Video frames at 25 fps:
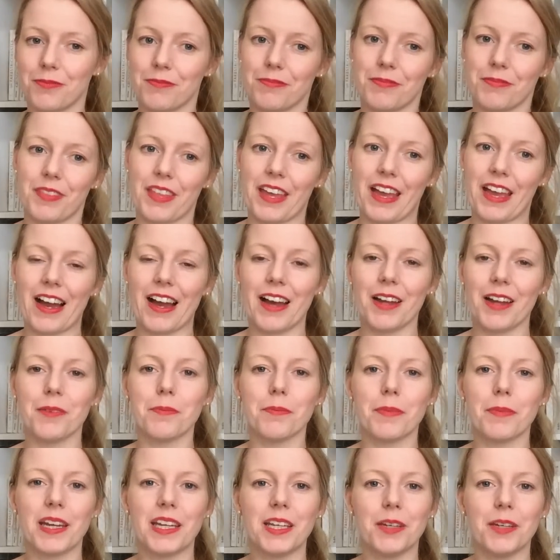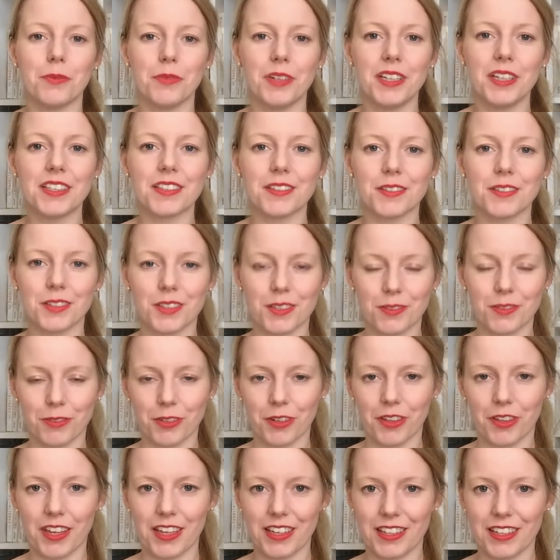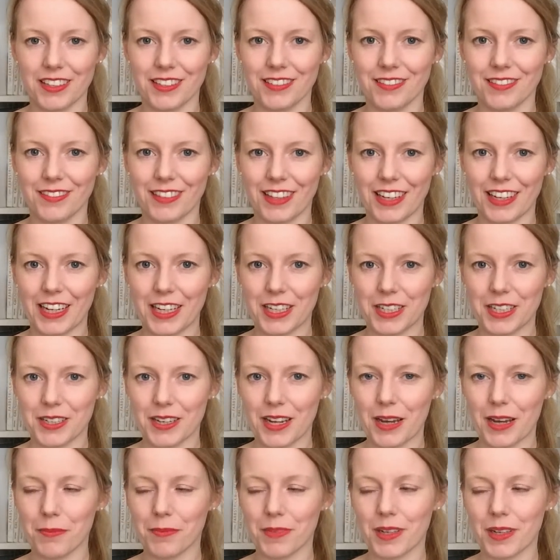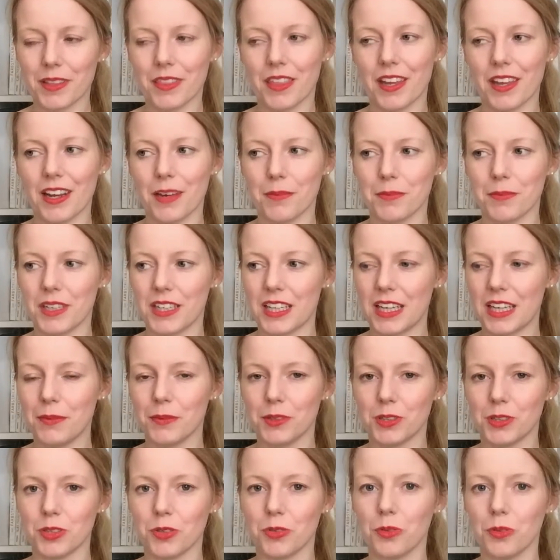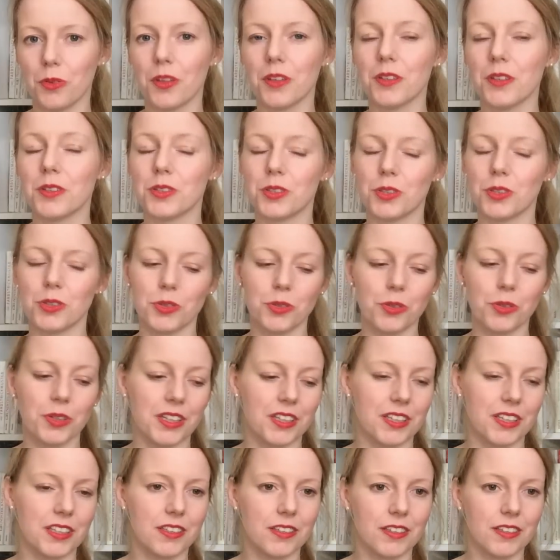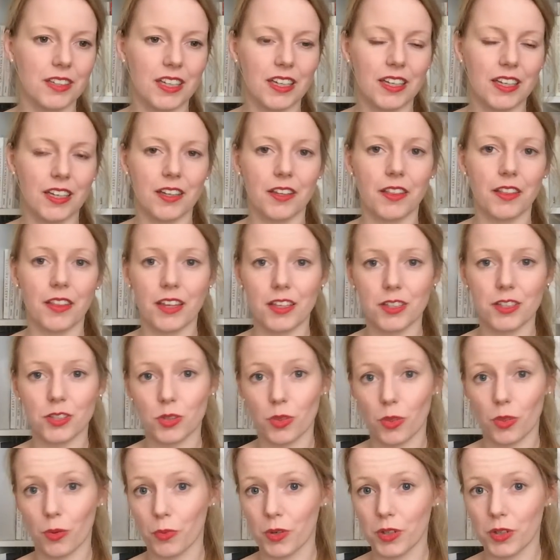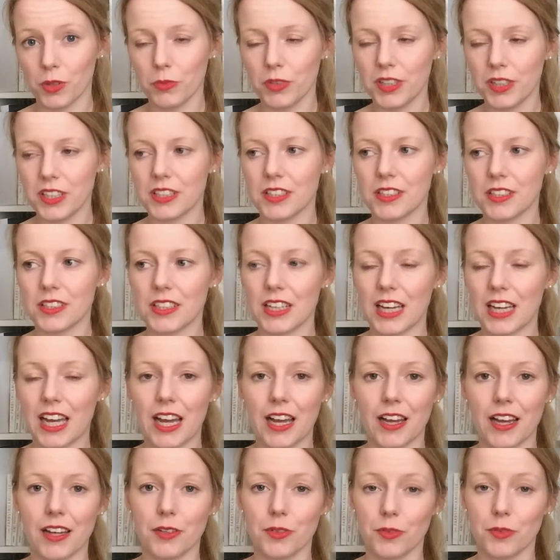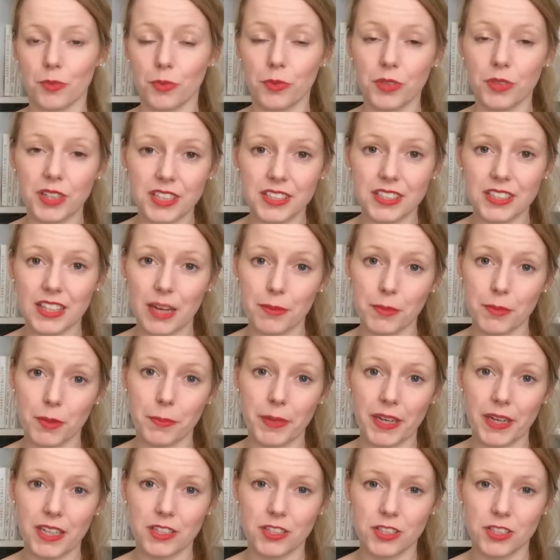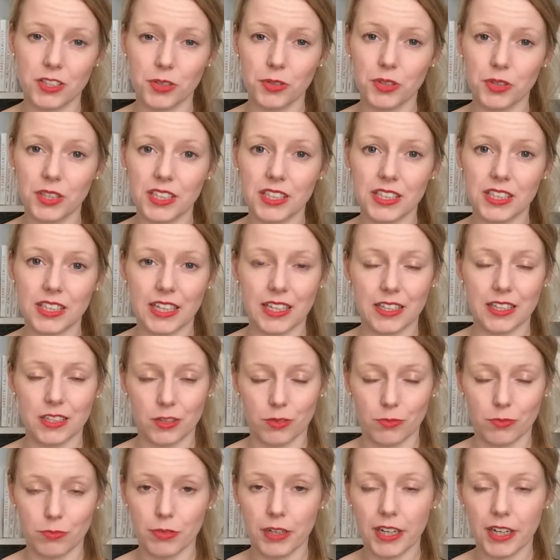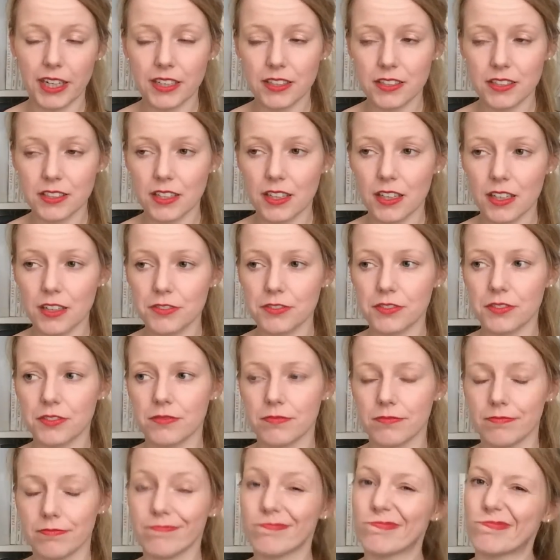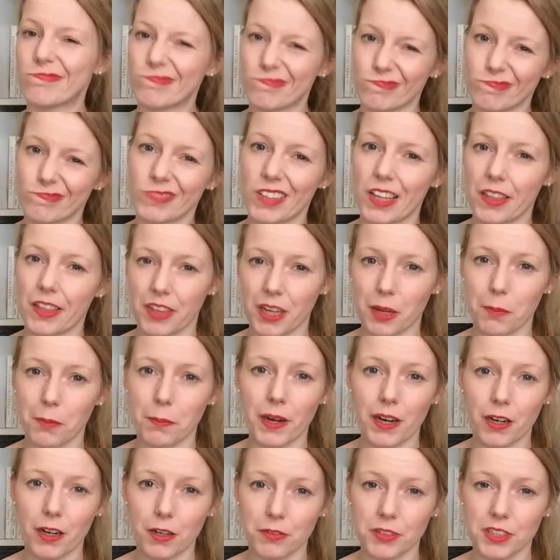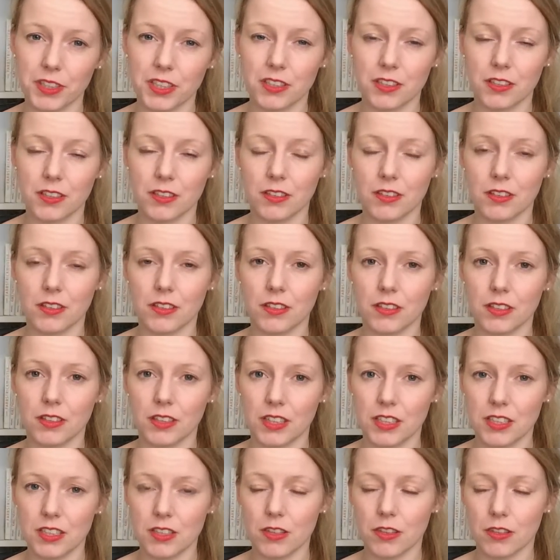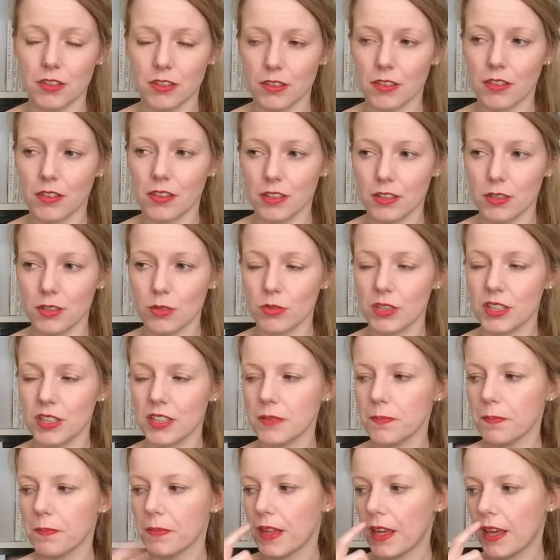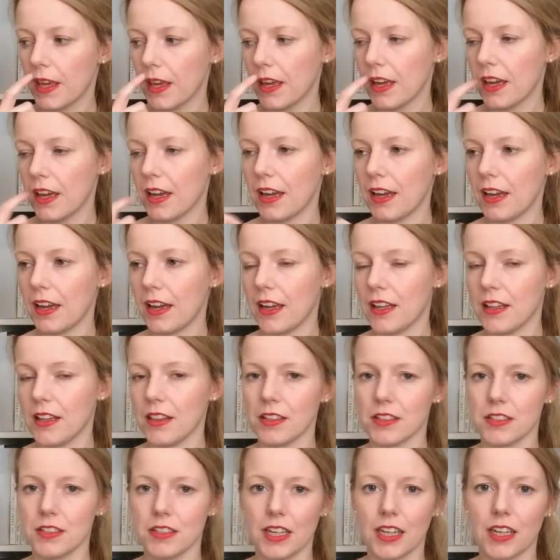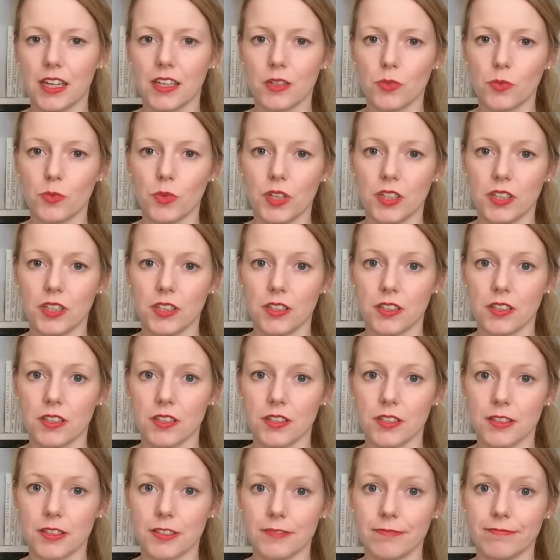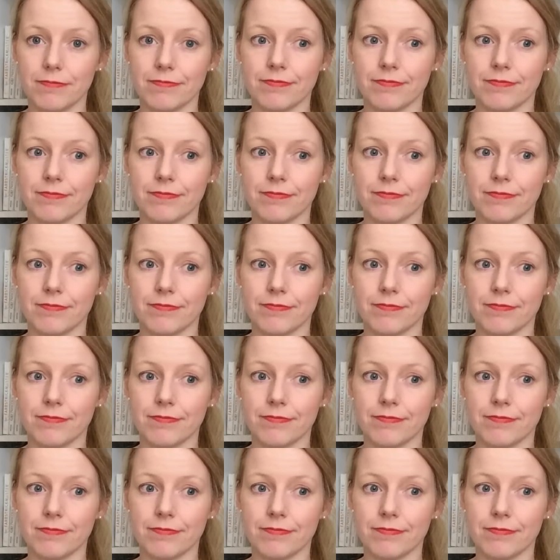there aren't many reasons for that I'm not able to do it. There's the one reason I'm a bad student and don't practice enough. I think part of it is this reason, and the second one is